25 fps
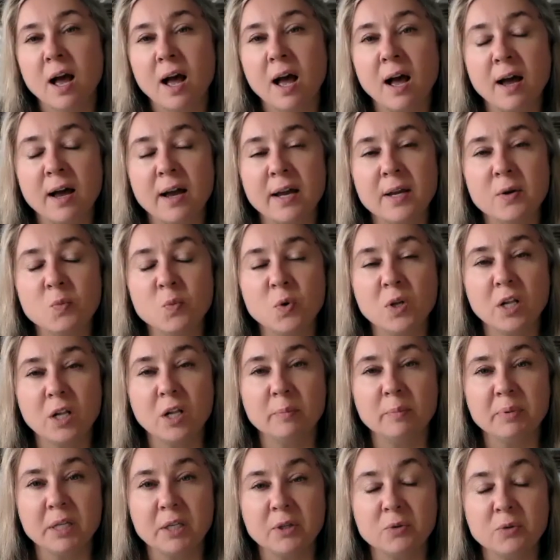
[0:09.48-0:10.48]
I
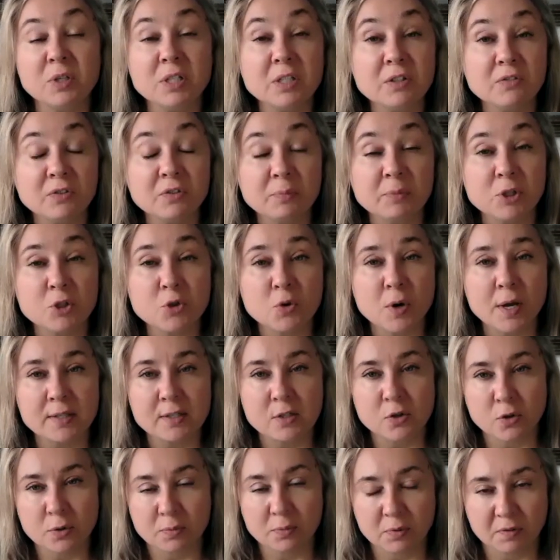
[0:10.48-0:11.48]
will be reading from a
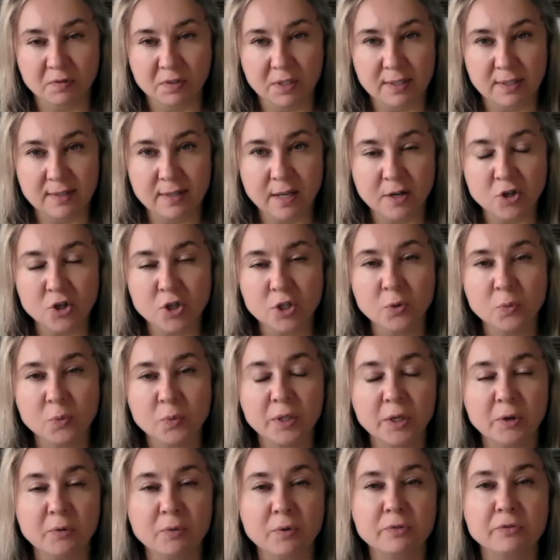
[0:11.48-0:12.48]
transcript of the session
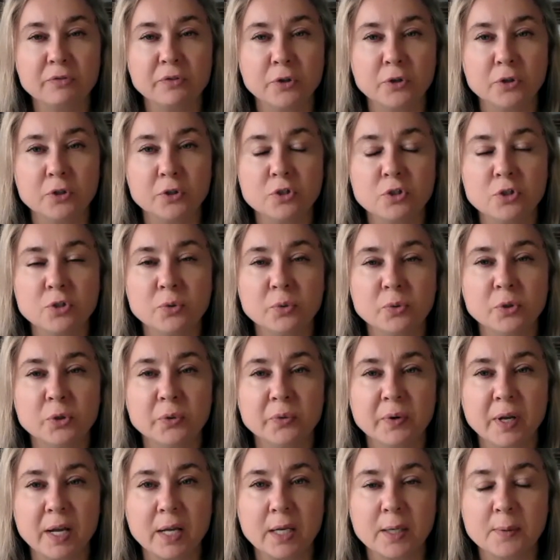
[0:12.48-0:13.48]
when I refer to
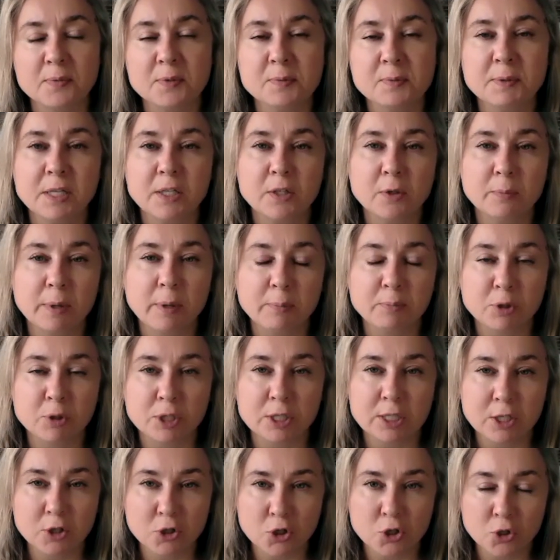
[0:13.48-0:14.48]
Lorraine. I'm speaking to my
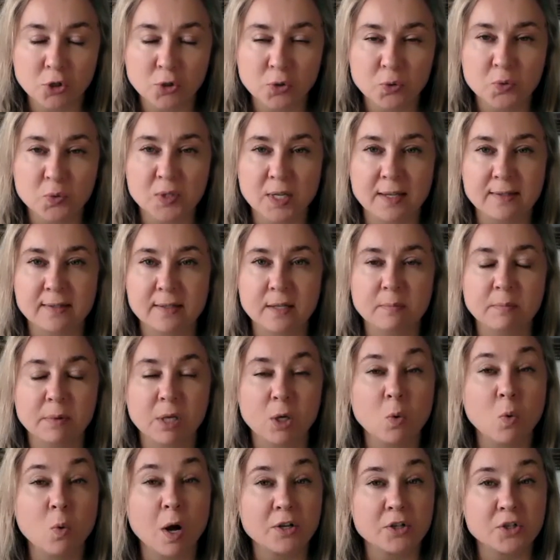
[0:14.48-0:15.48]
practitioner who's asking
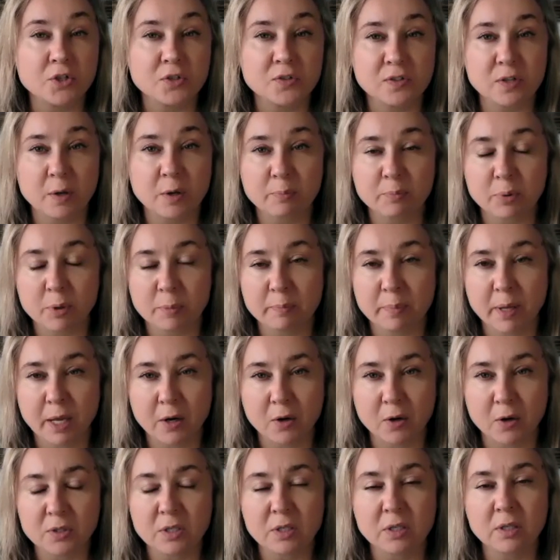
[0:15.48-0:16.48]
me questions I
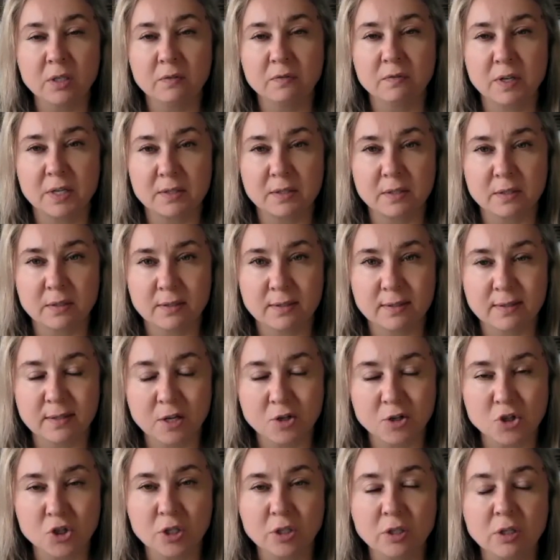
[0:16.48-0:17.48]
prepared in advance of the
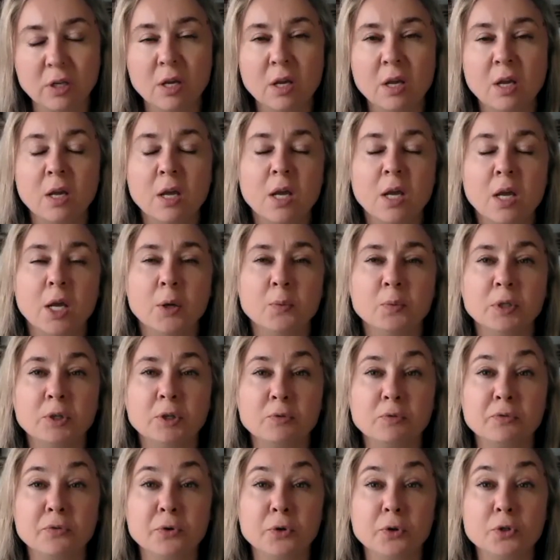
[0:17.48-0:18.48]
session. And when I
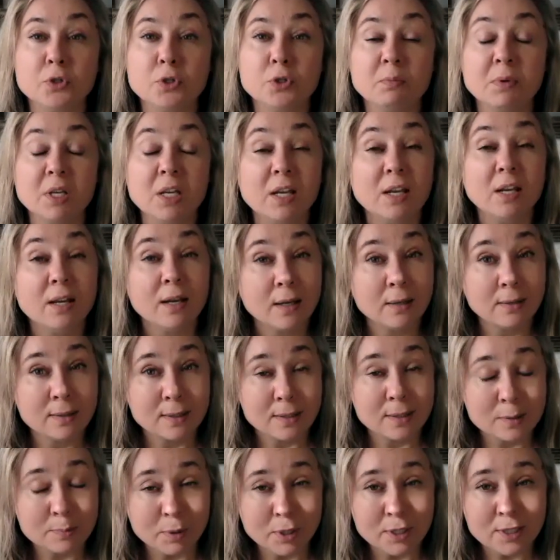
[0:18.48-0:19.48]
refer to me in
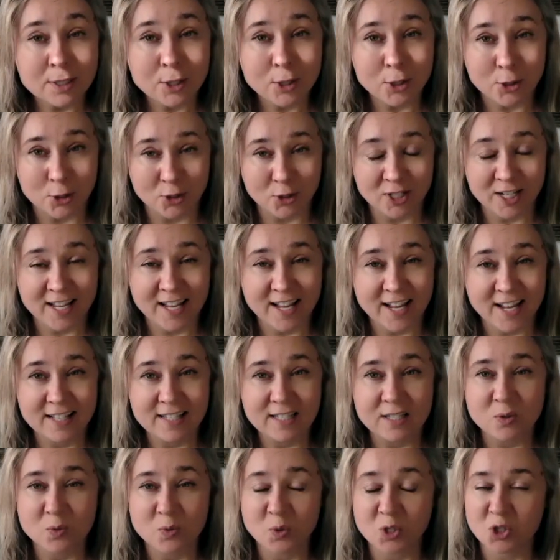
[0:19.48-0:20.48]
this particular
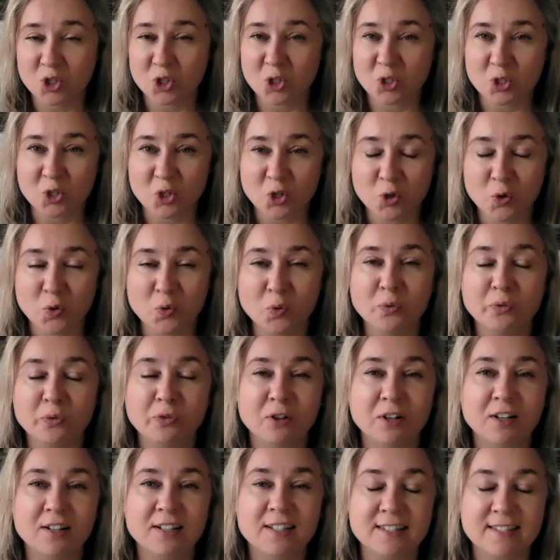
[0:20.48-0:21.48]
case, which is new
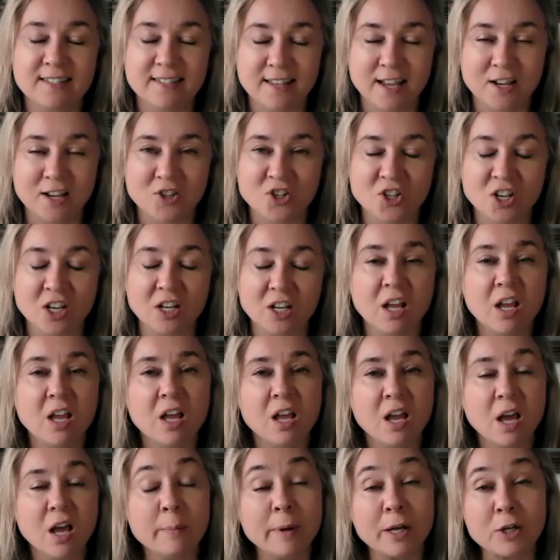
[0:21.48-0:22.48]
for this session,
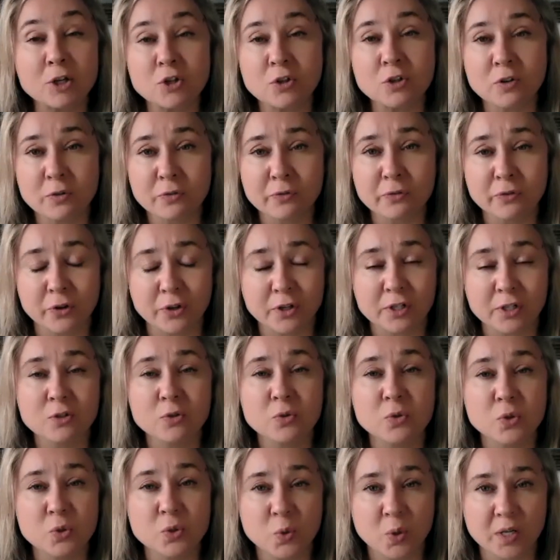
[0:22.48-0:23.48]
I'm actually referring to
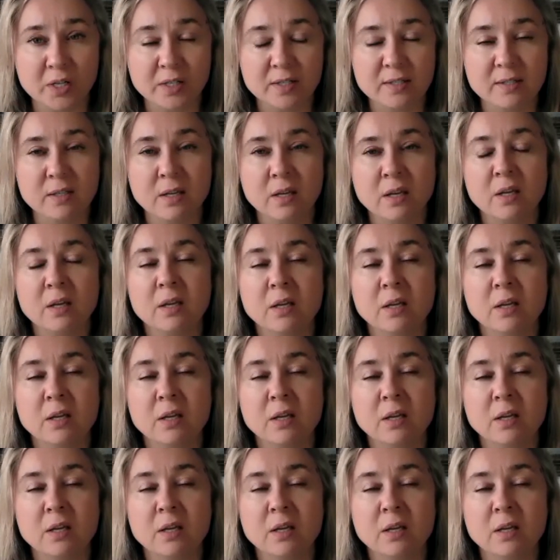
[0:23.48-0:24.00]
source.